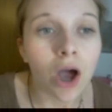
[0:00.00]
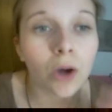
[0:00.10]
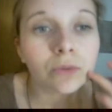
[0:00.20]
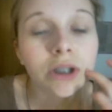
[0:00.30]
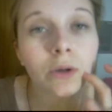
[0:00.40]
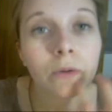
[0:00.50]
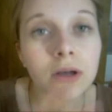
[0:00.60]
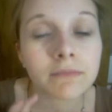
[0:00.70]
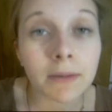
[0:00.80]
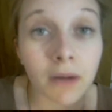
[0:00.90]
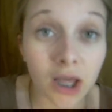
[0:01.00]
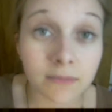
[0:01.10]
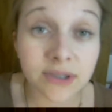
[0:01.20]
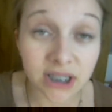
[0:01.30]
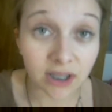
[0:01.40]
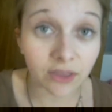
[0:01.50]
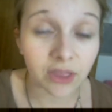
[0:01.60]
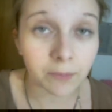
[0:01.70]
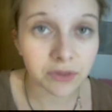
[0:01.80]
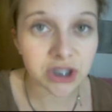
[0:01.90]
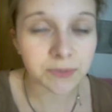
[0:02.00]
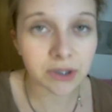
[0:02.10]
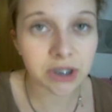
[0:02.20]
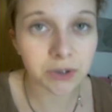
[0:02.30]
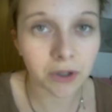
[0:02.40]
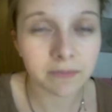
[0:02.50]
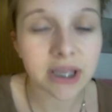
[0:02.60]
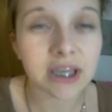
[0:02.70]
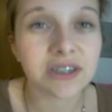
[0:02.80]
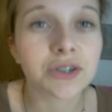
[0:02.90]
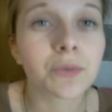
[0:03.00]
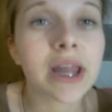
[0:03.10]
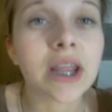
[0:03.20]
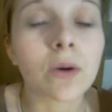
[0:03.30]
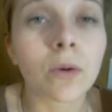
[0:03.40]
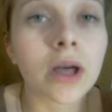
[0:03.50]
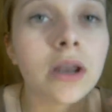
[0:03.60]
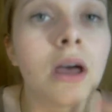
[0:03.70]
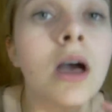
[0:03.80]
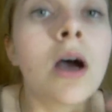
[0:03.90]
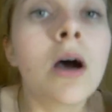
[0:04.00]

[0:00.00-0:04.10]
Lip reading: Only on my bottom teeth. They put the springs on because they're waiting on